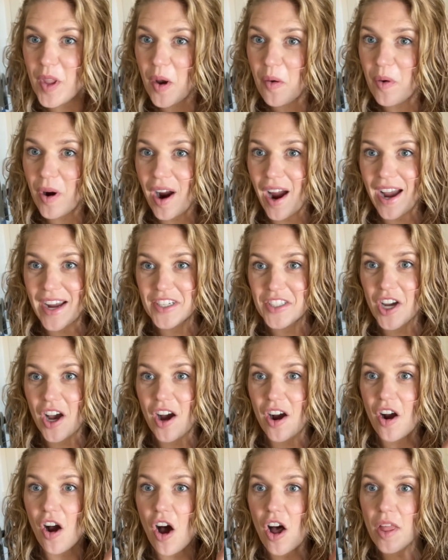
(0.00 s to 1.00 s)
where I
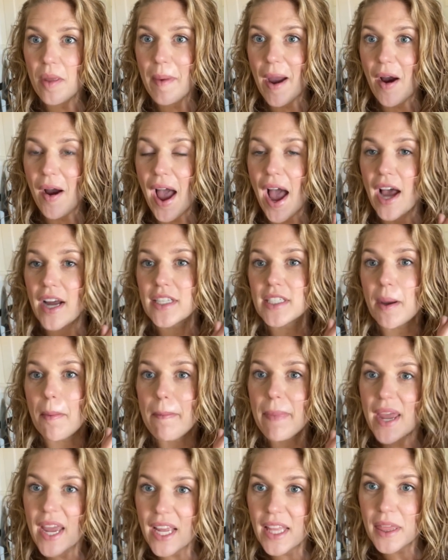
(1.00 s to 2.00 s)
talk all about how to
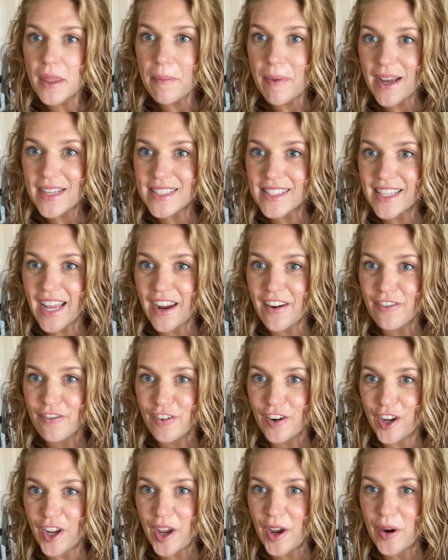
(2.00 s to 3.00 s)
pick the best knife
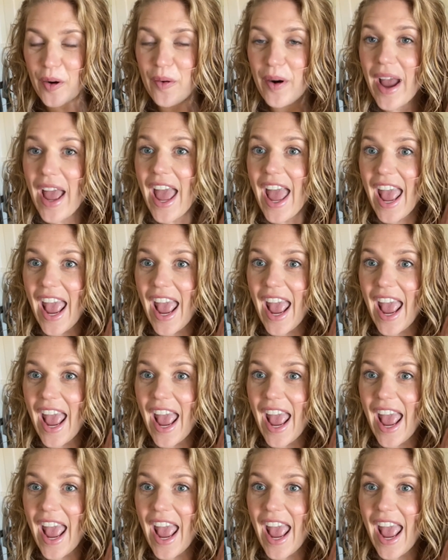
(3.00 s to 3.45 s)
for you